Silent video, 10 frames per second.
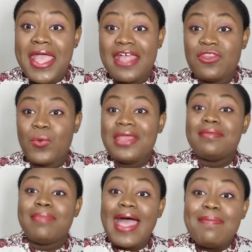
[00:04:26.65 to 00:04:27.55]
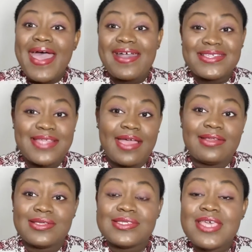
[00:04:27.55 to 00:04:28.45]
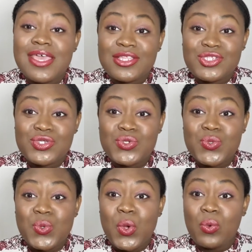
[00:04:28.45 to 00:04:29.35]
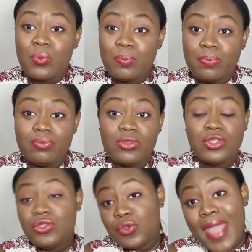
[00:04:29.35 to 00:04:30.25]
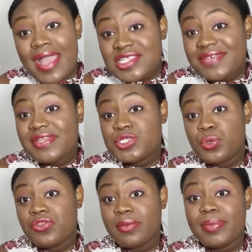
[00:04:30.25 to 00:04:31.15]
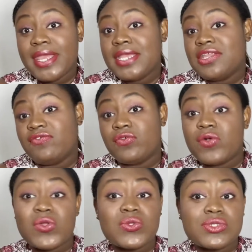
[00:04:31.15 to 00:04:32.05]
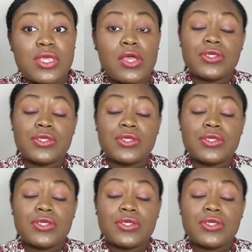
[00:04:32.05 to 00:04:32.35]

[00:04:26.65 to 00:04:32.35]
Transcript: And the way to bypass that is to do activities where they're playing different roles.